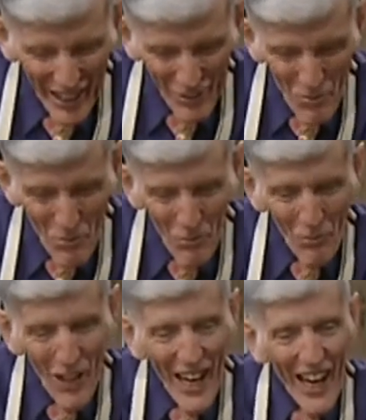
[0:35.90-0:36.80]
Macadam.
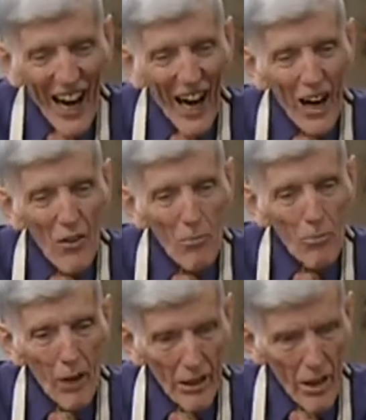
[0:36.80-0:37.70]

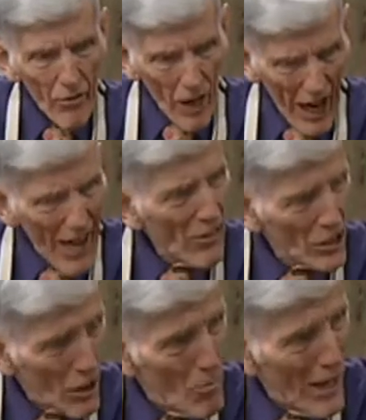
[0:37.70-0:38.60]
But if I have a
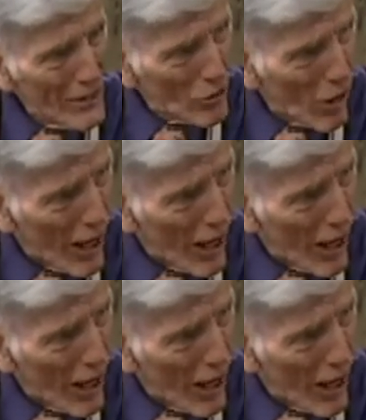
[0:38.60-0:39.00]
cement